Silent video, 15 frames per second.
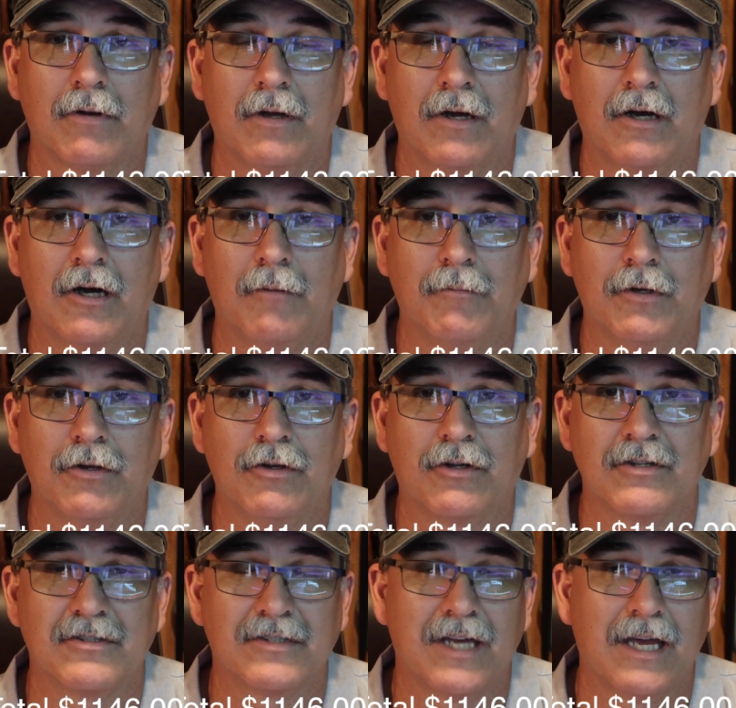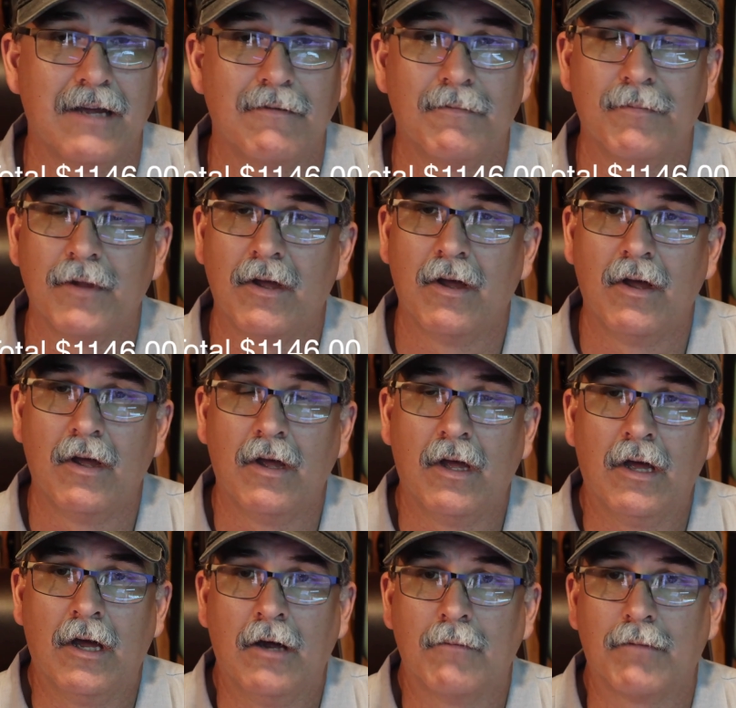You know, you could save
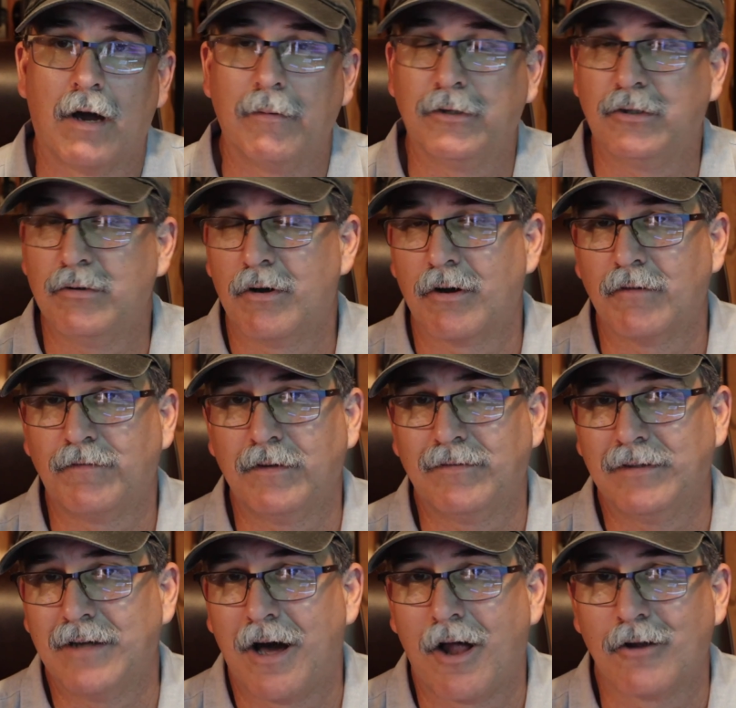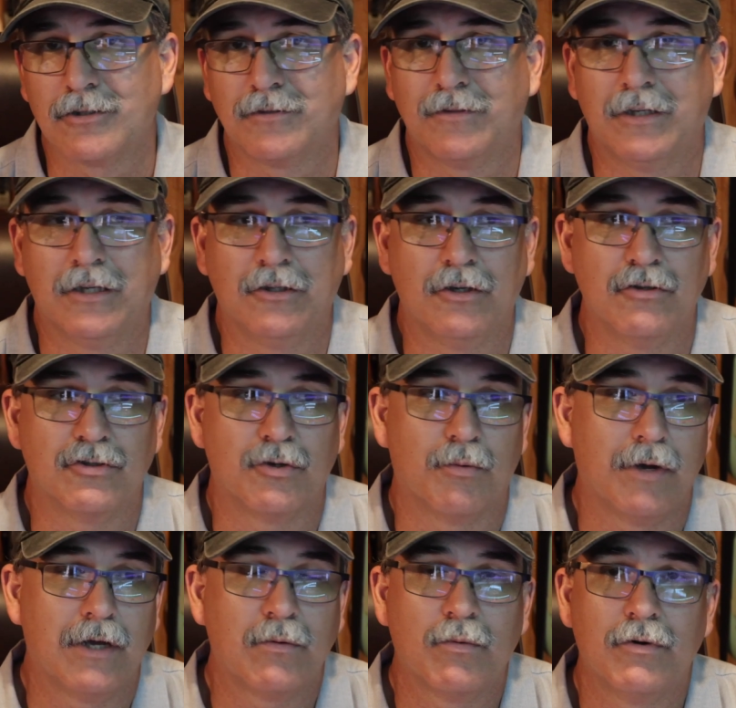probably $250 if you didn't use the
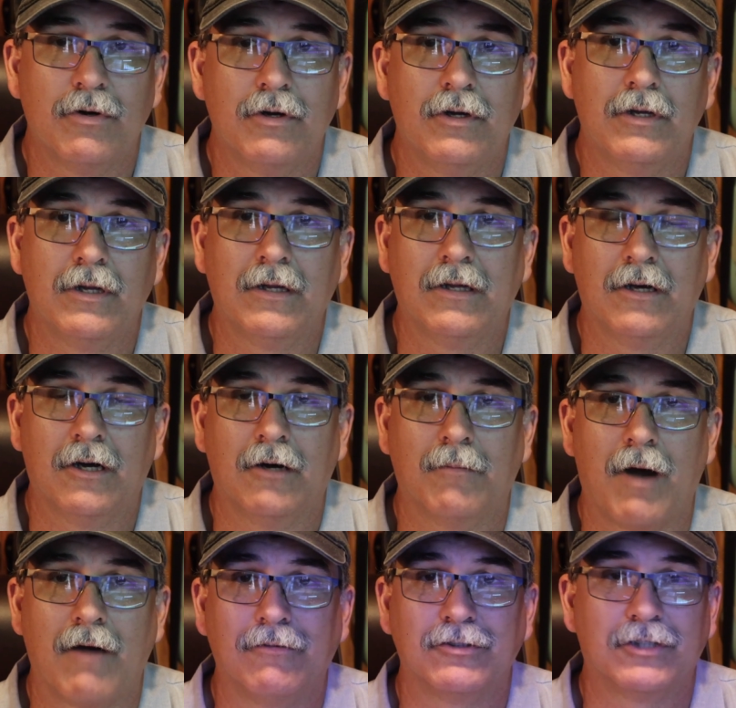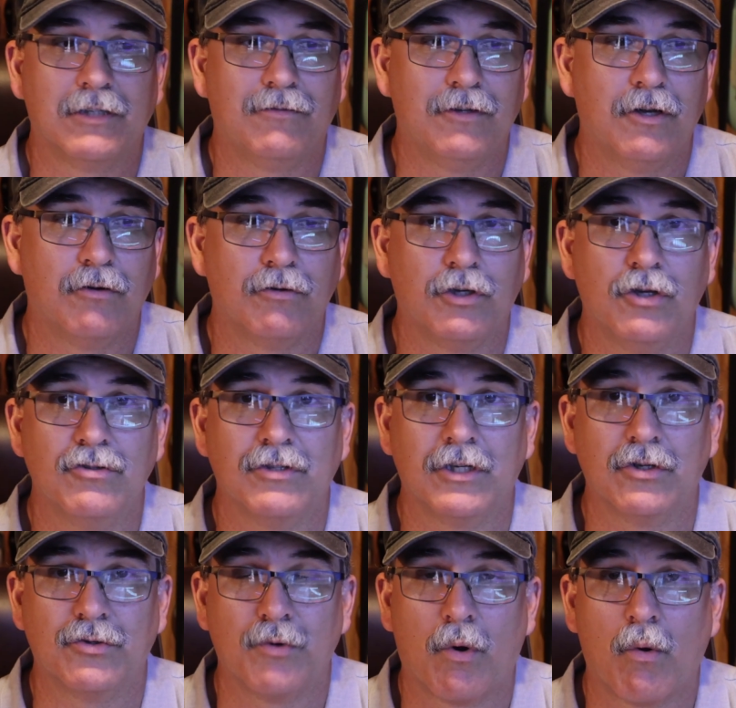redwood. Obviously, if you don't use
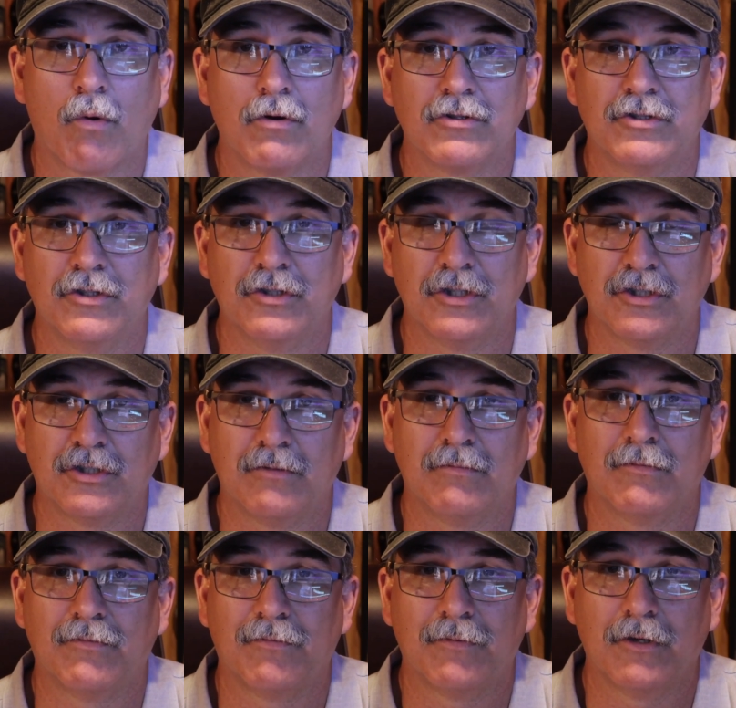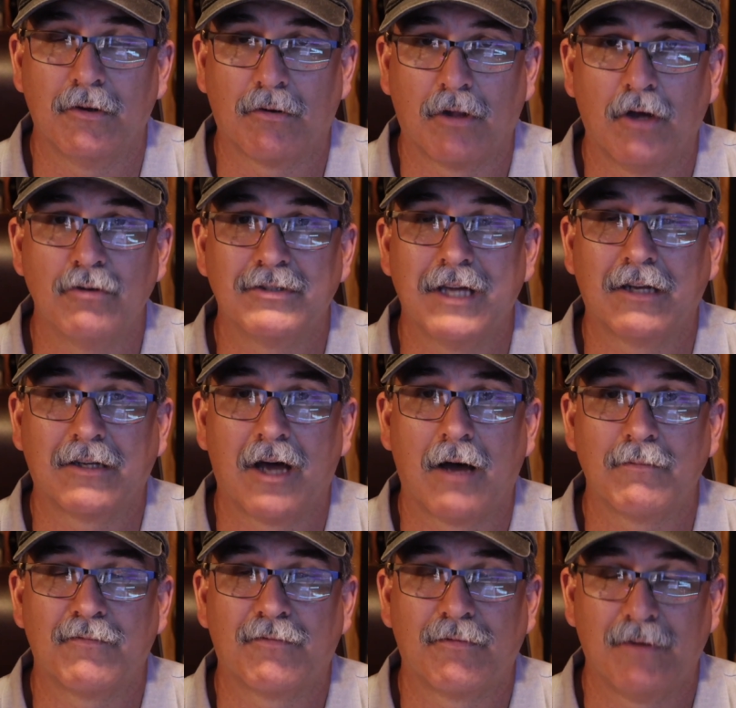any drawers and you just close
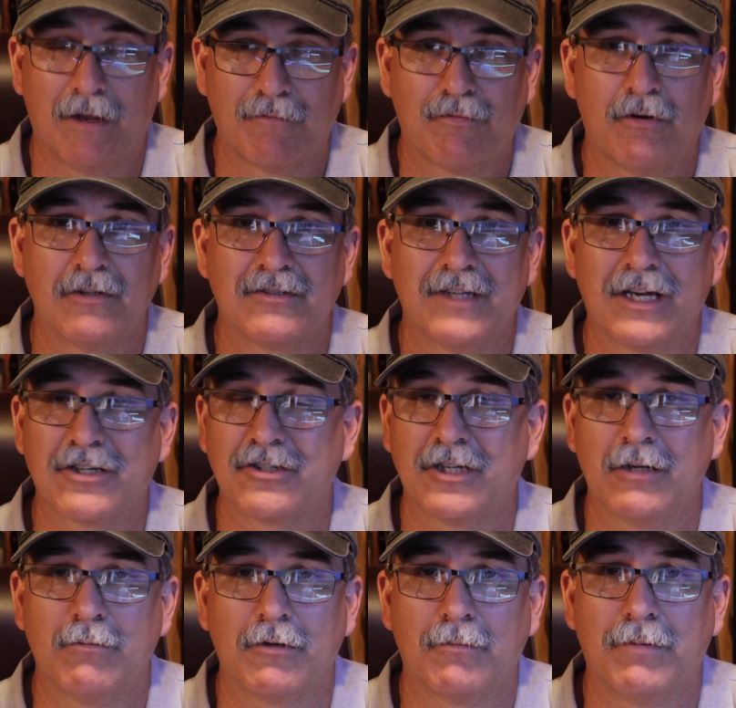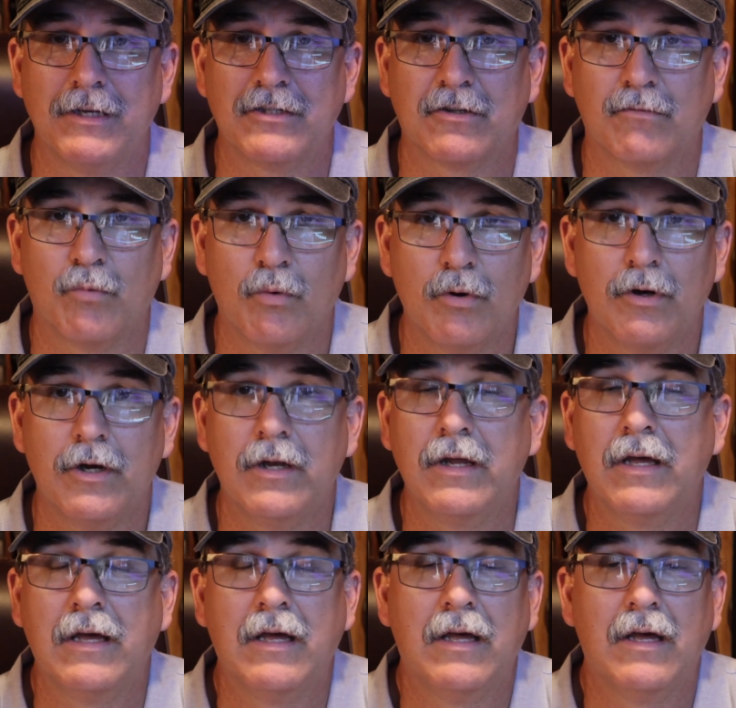that front section in with a piece of
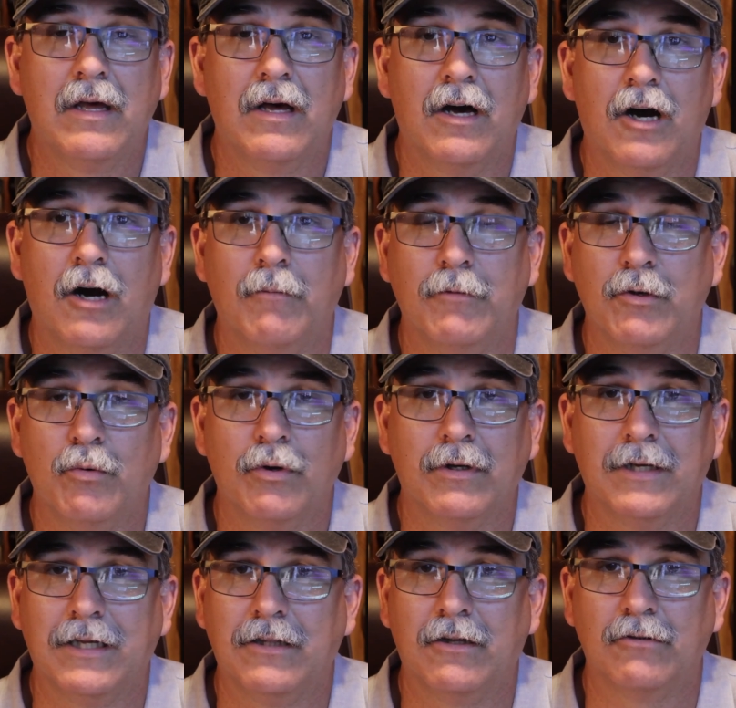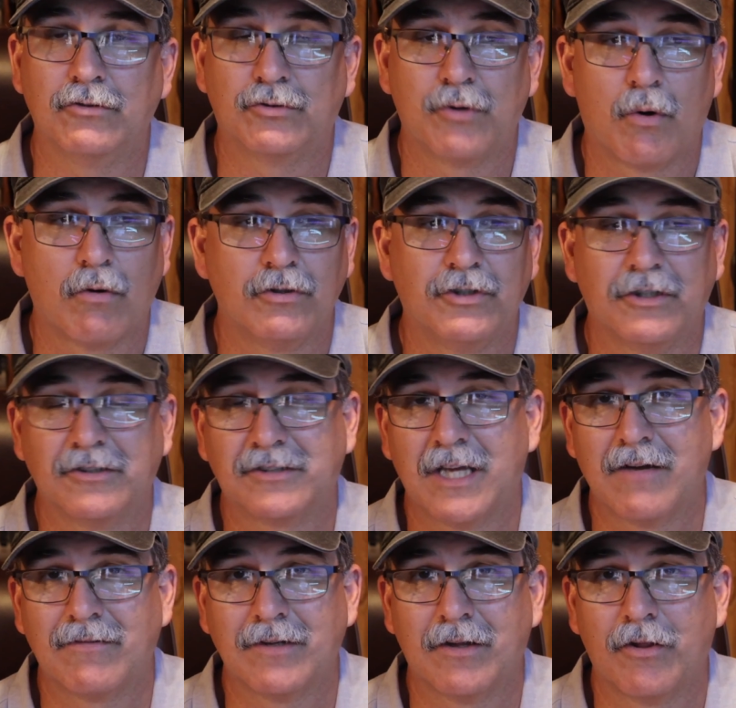wood, you wouldn't need those drawers. You could
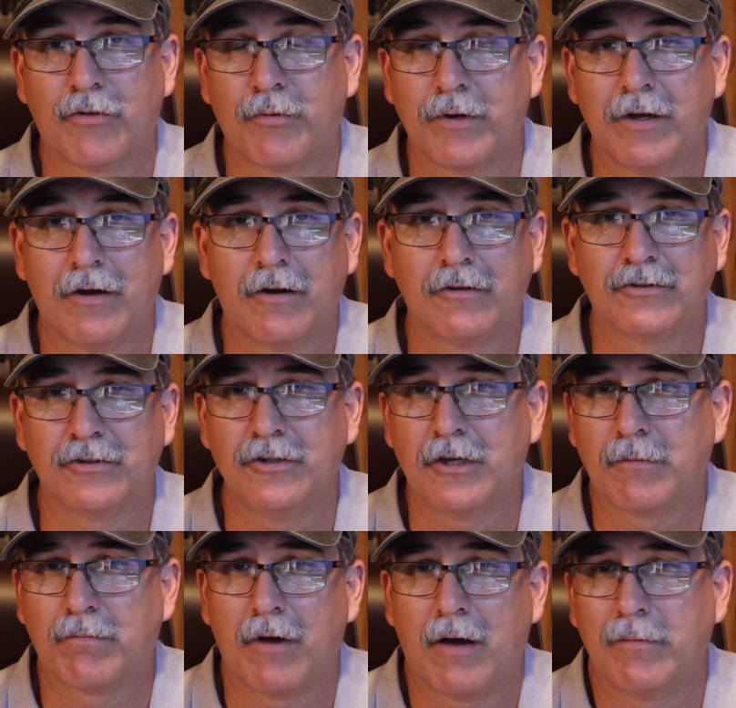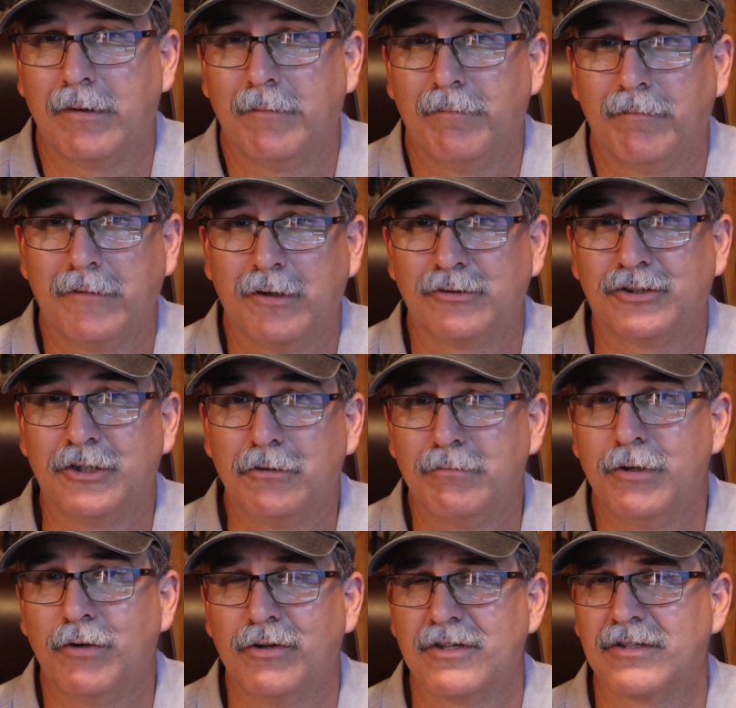save another $300. So you could probably still
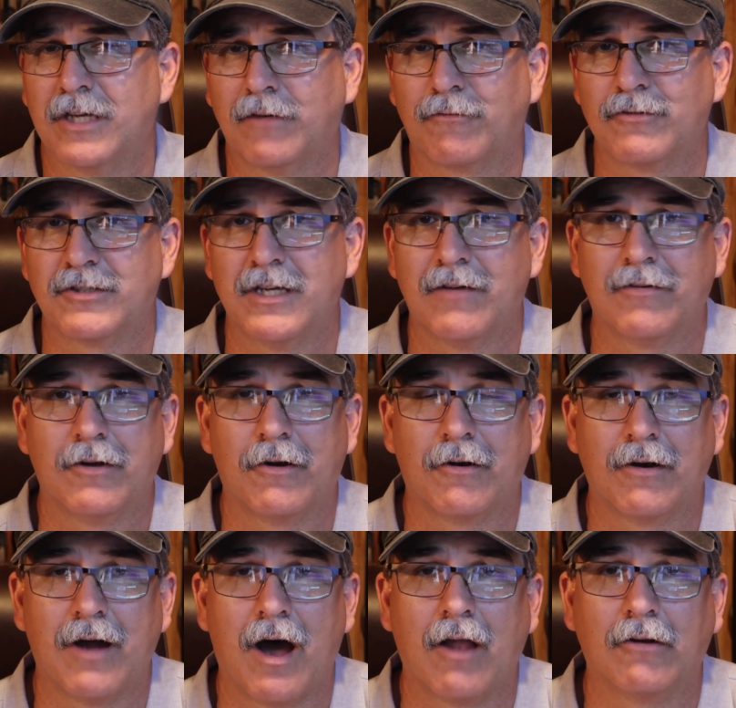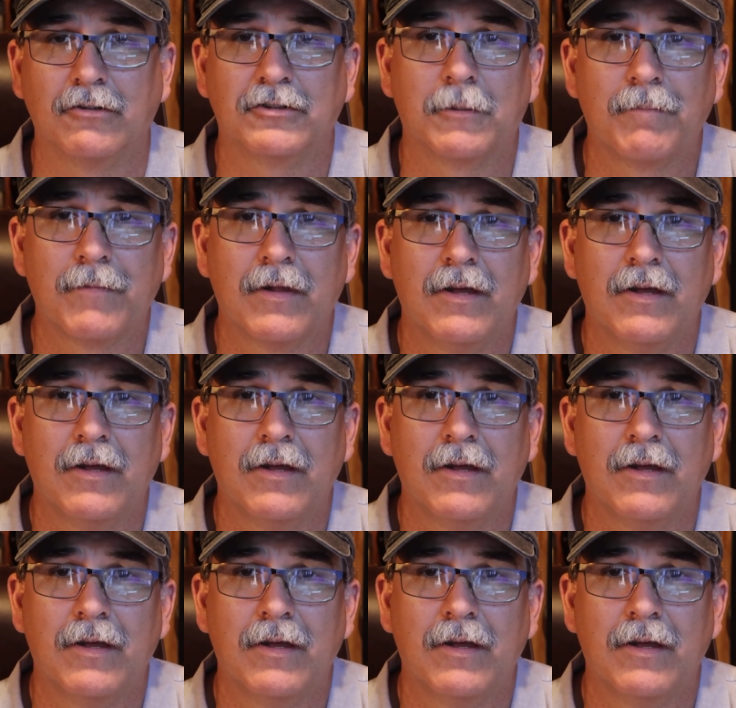build this thing for $700.